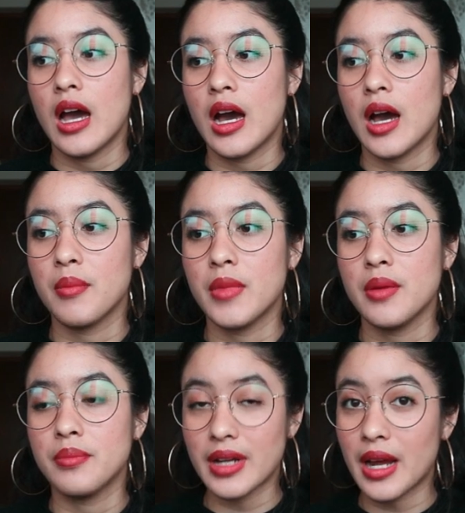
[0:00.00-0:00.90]

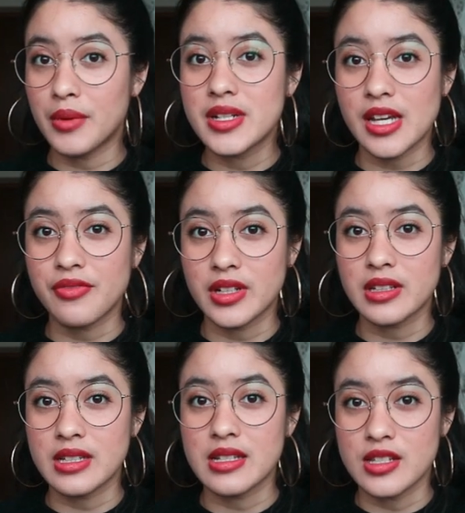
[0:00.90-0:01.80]
But I would
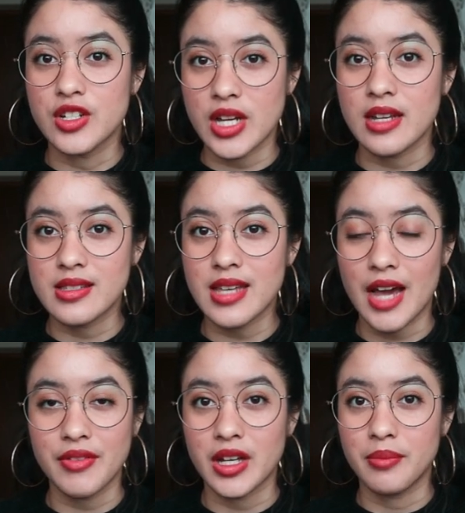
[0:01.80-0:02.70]
definitely suggest
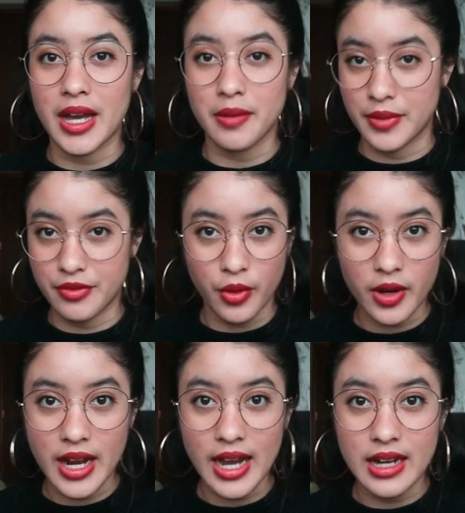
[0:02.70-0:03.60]
having a bike
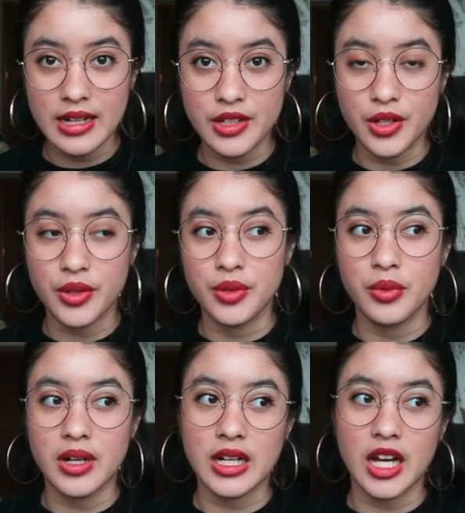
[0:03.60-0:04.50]
beforehand. You know, you
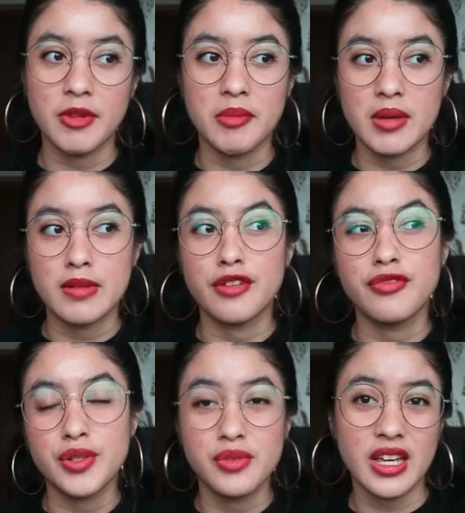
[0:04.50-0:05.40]
want to come in maybe a
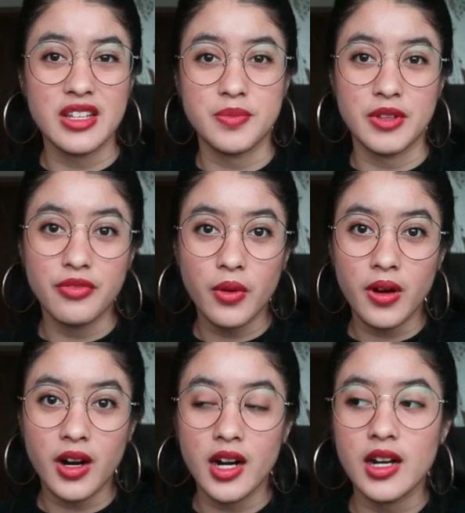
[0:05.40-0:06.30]
few days
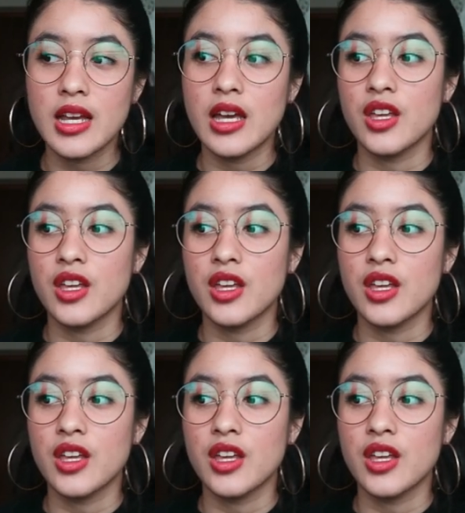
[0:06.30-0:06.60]
before.